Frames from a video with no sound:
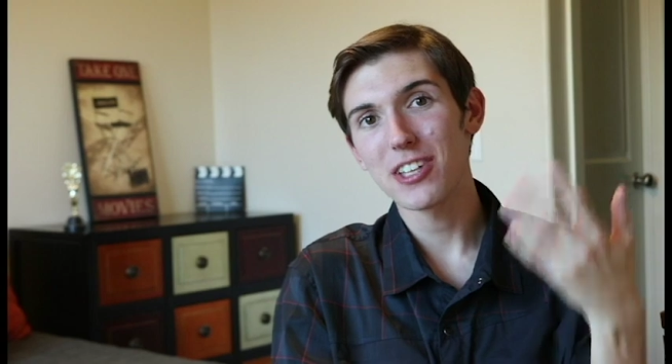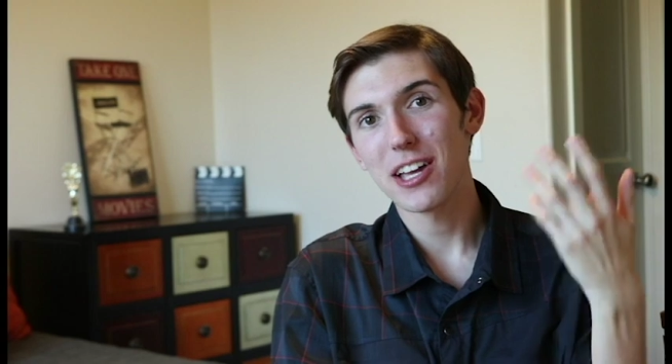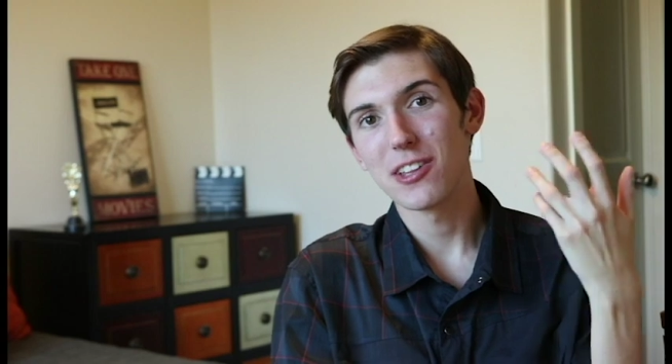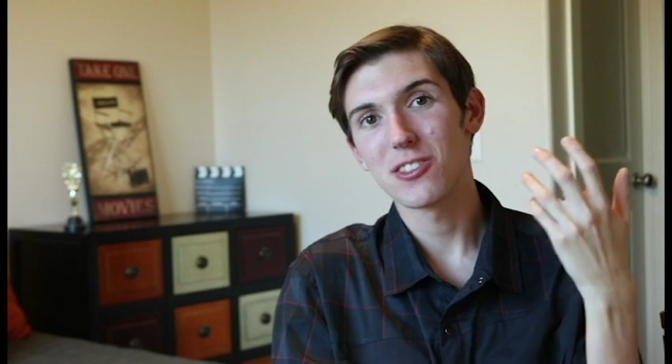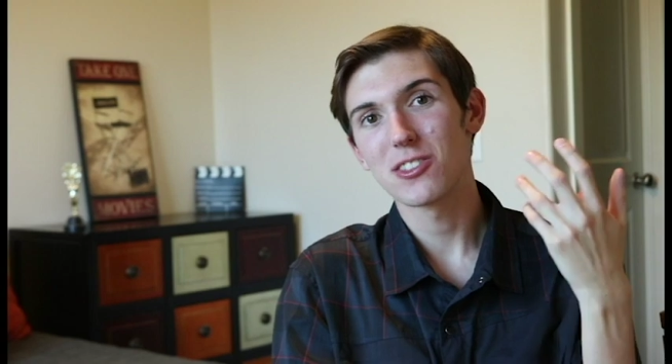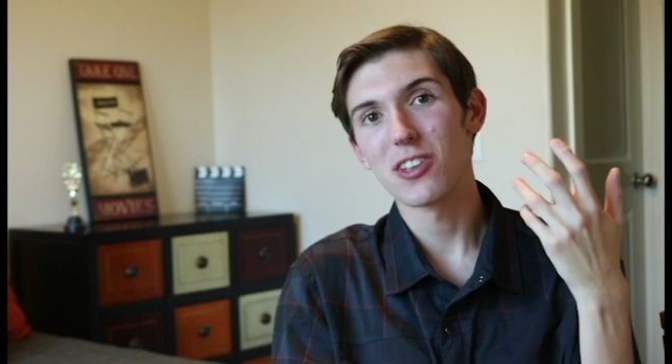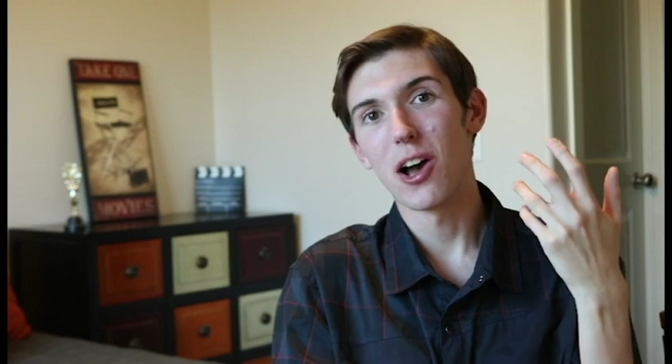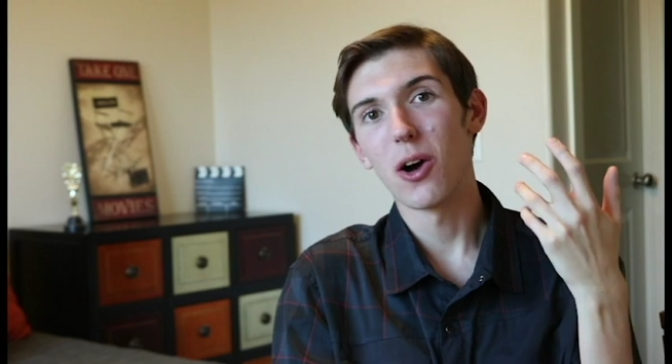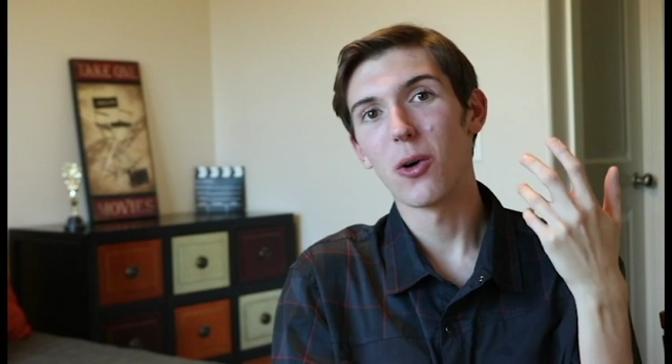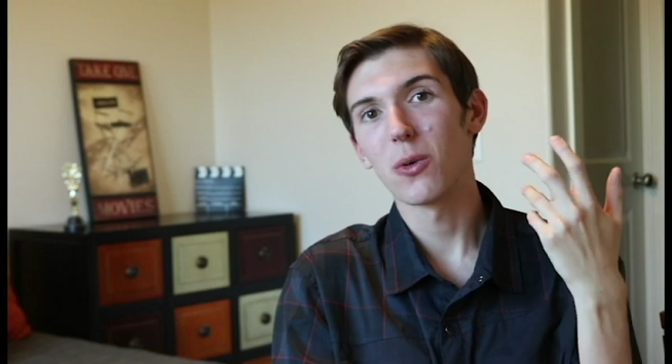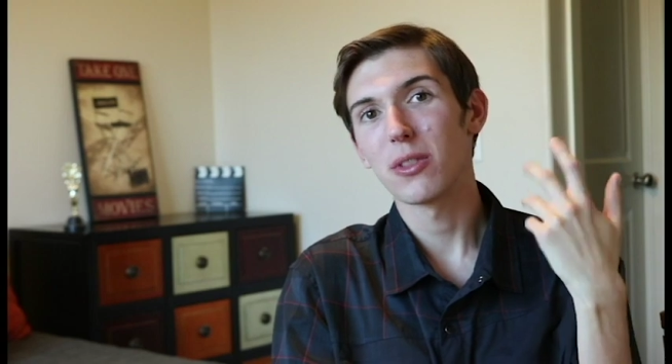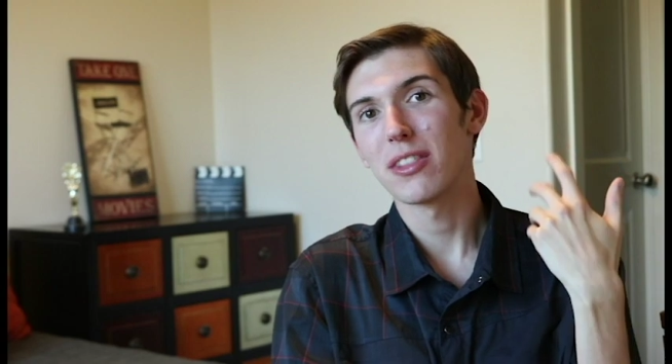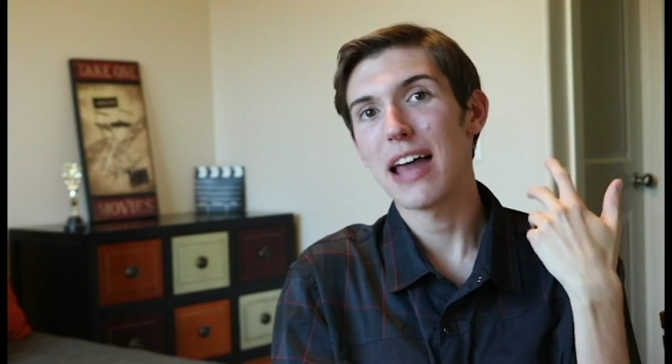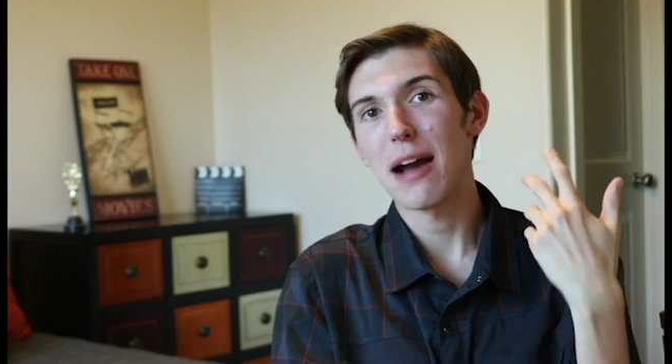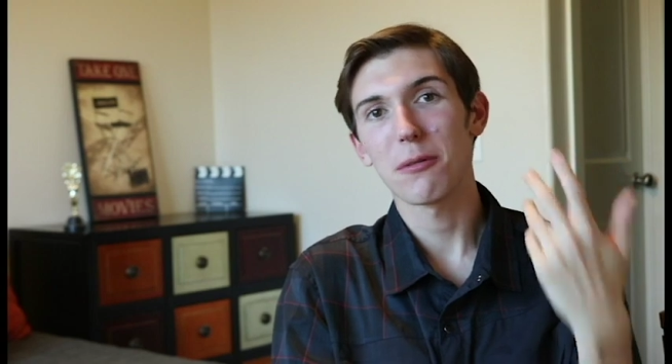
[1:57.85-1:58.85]
and
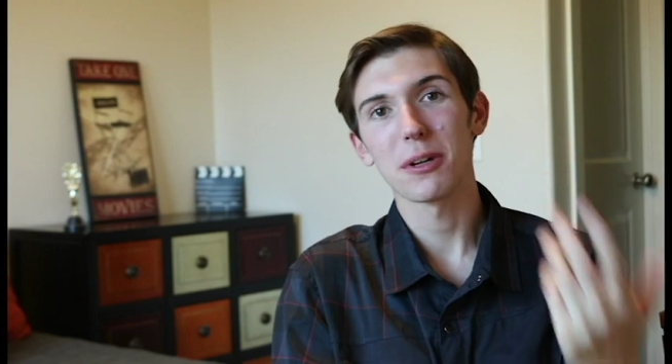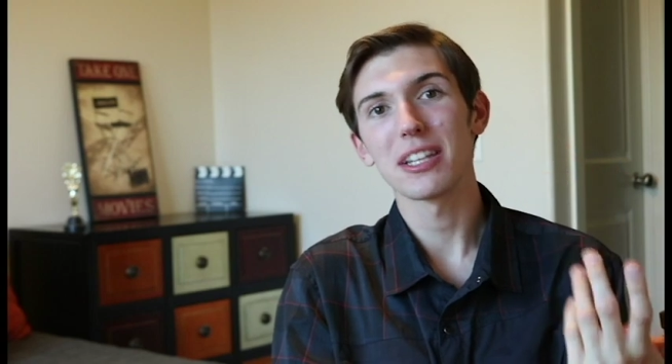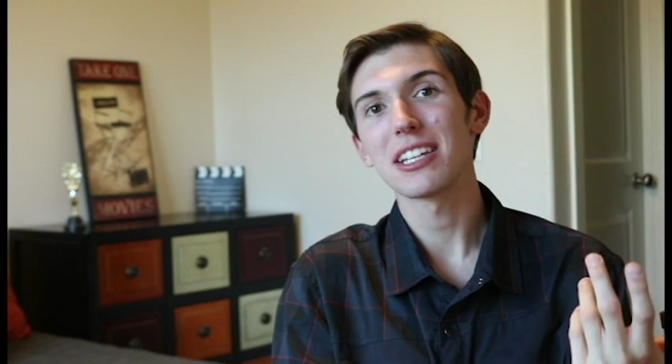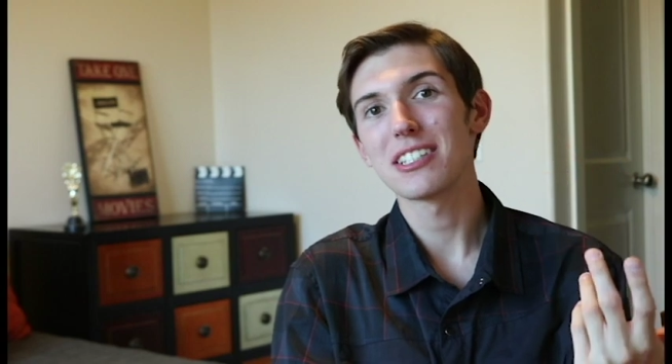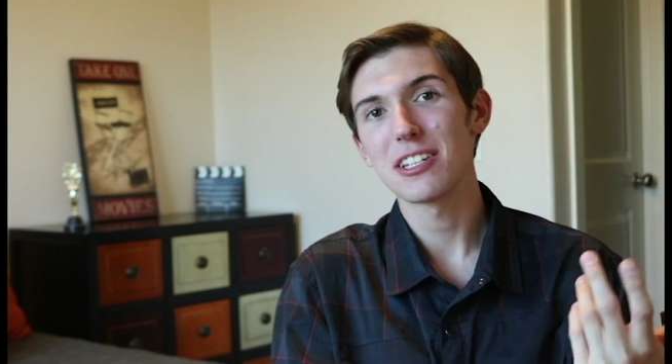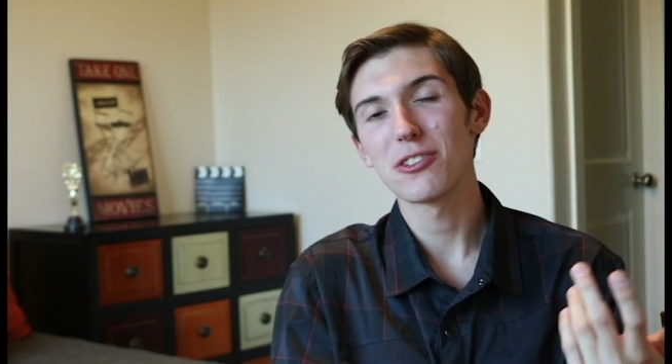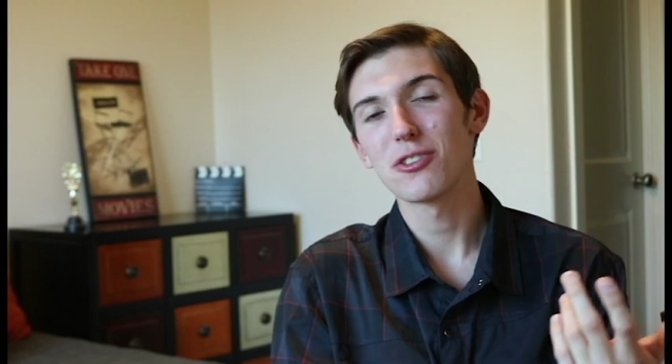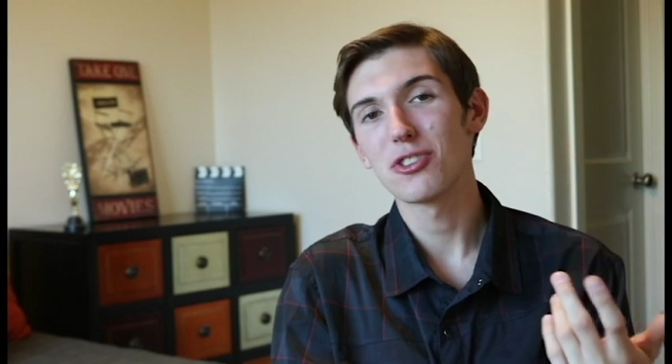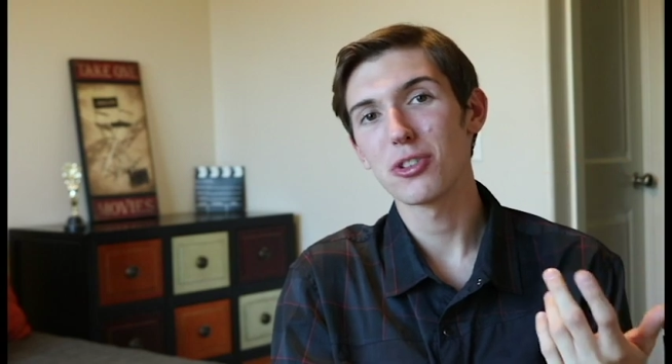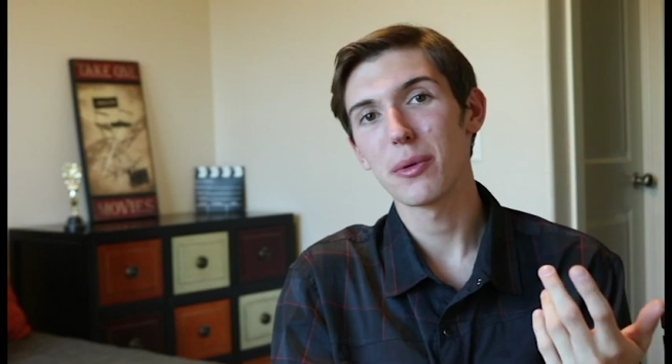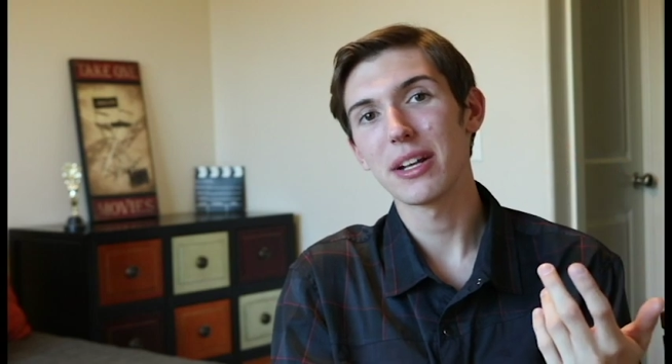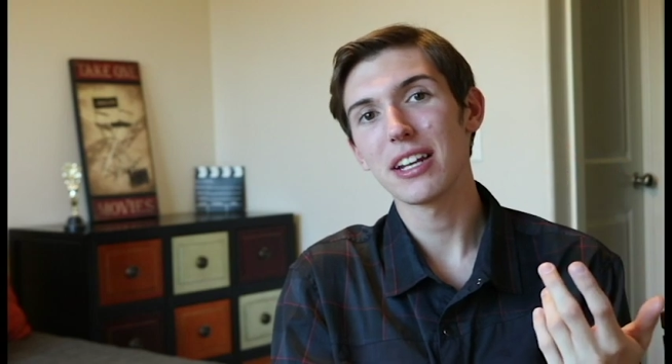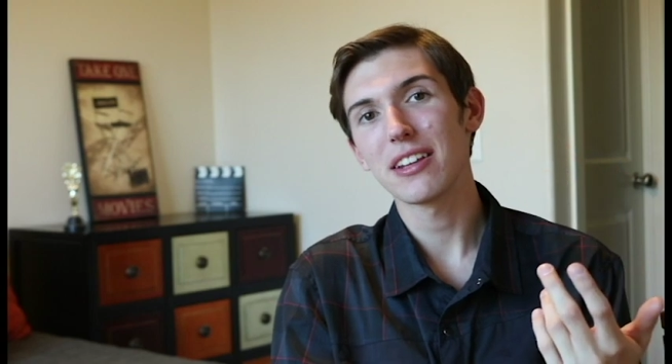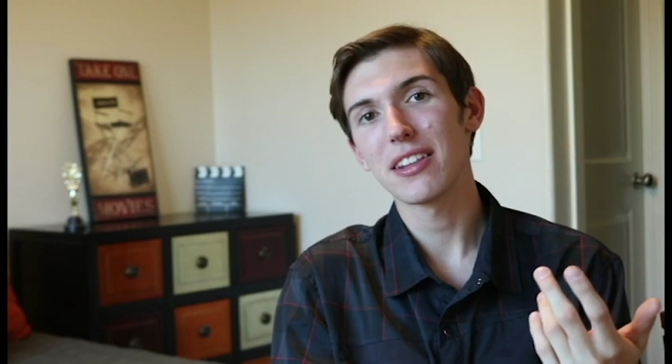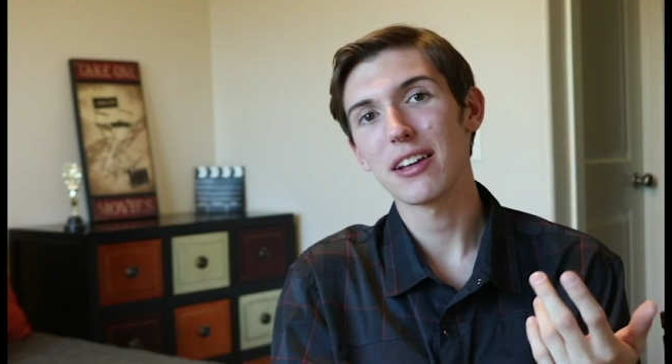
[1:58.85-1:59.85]
so that really didn't do
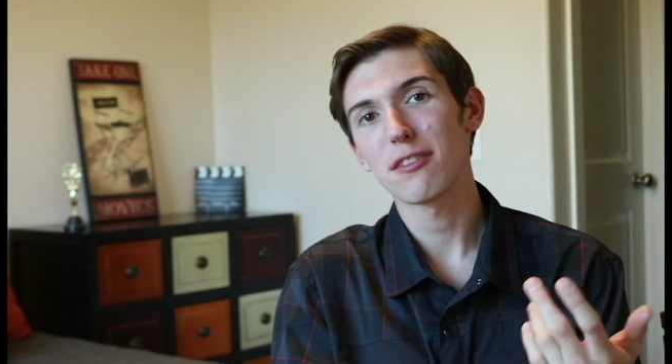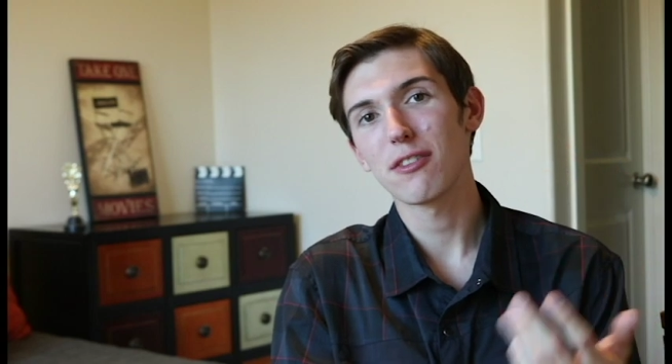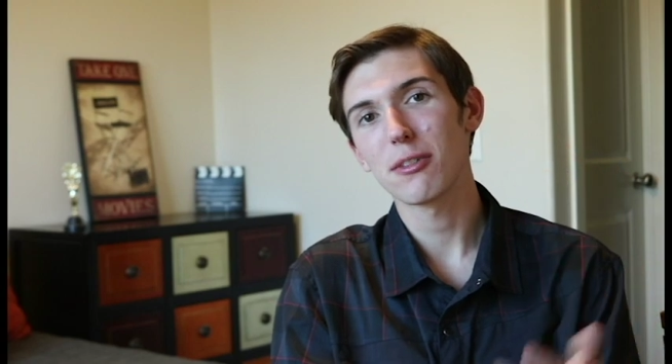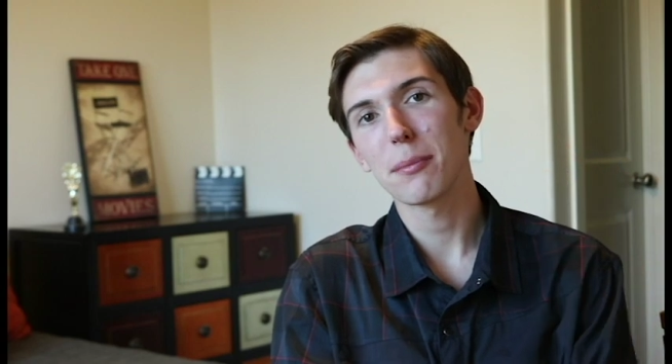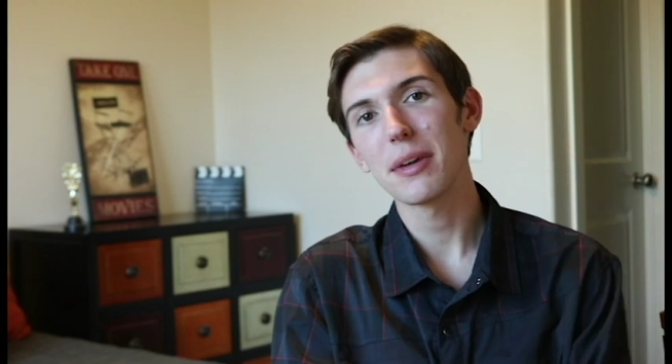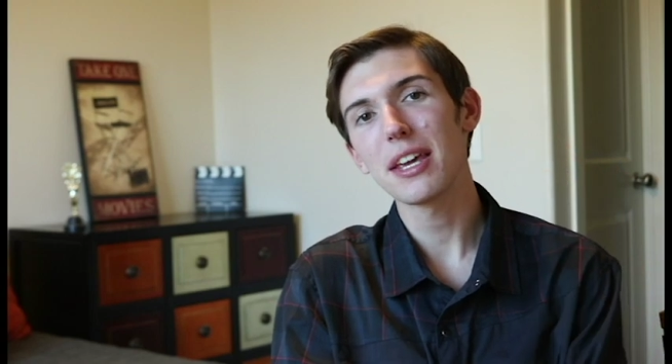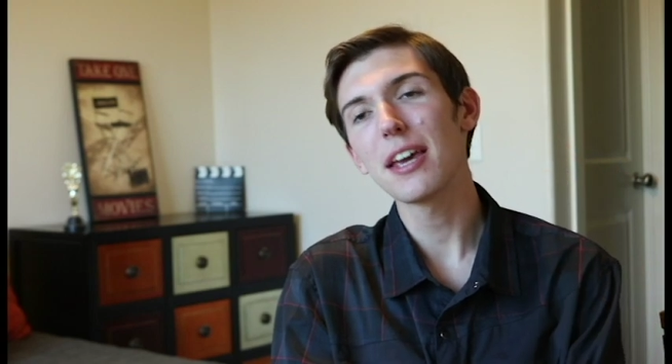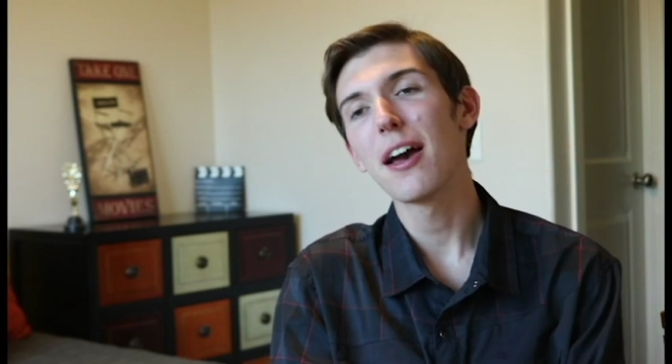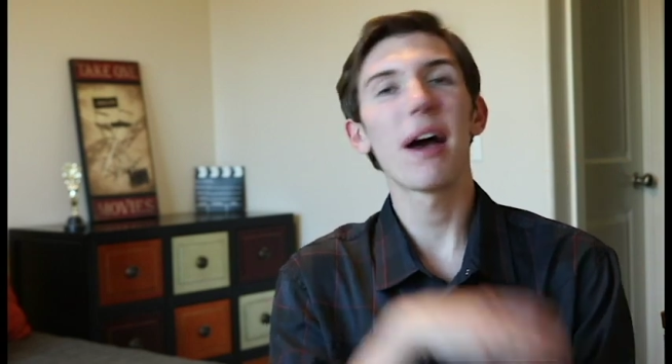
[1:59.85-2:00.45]
anything for me.